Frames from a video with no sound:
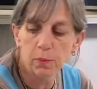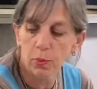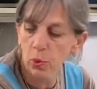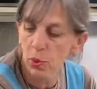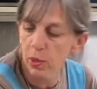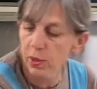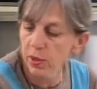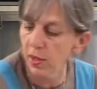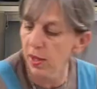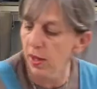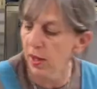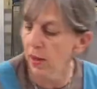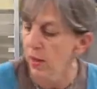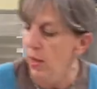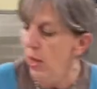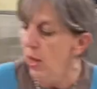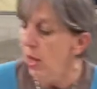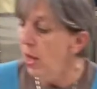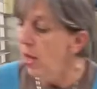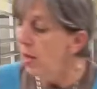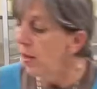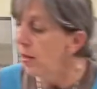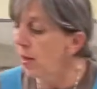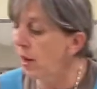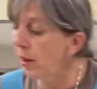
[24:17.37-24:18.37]
board there.
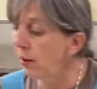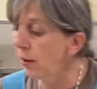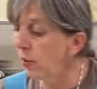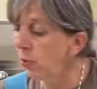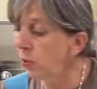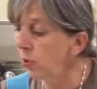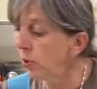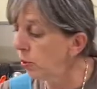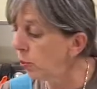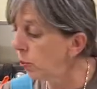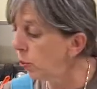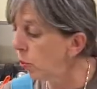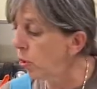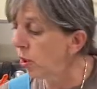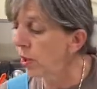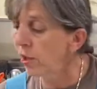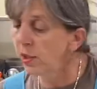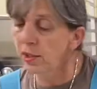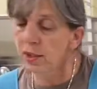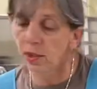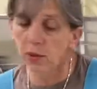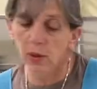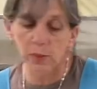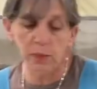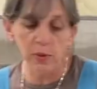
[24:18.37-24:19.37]
Now I will warn
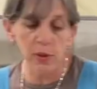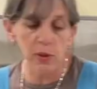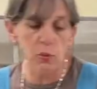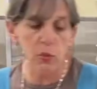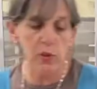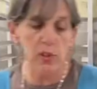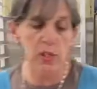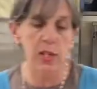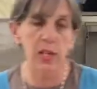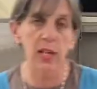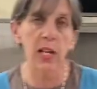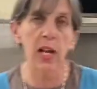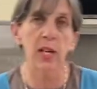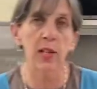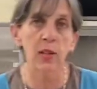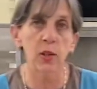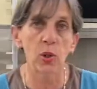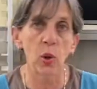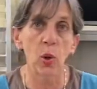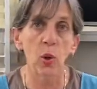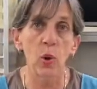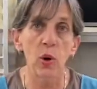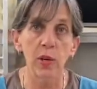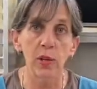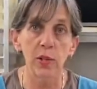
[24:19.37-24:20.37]
you, I mean, when you cut
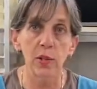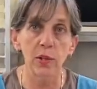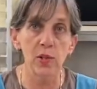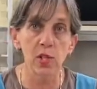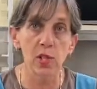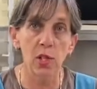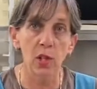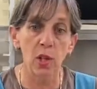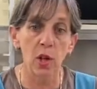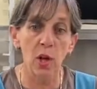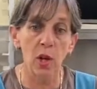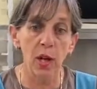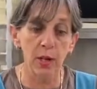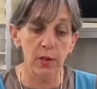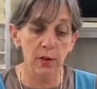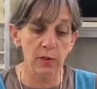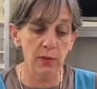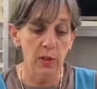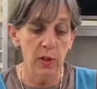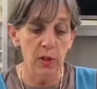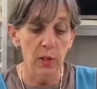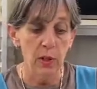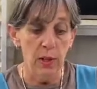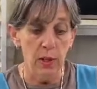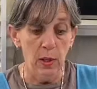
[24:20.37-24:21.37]
corn, there's a lot of,
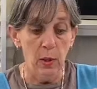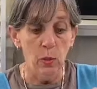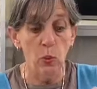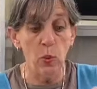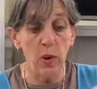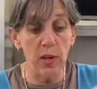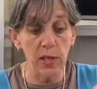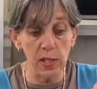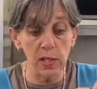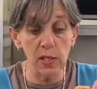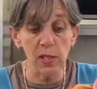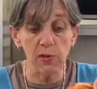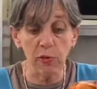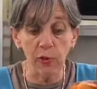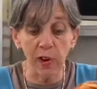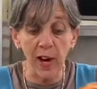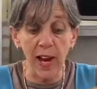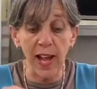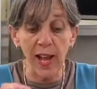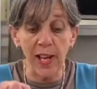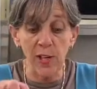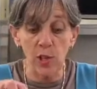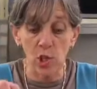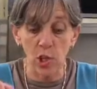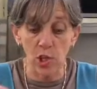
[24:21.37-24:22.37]
when it's
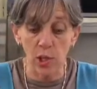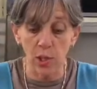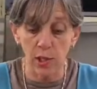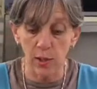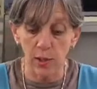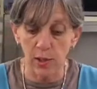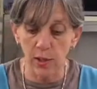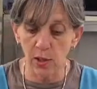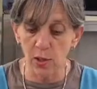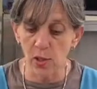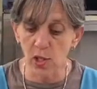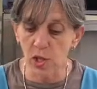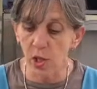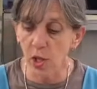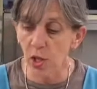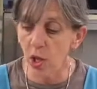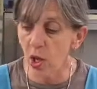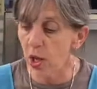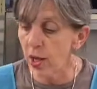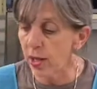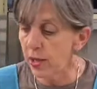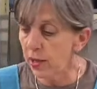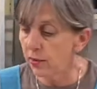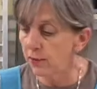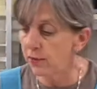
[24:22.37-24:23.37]
fresh, there's a
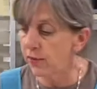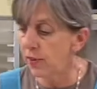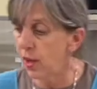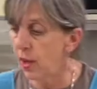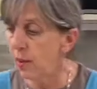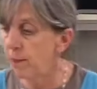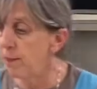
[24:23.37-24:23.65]
lot of, I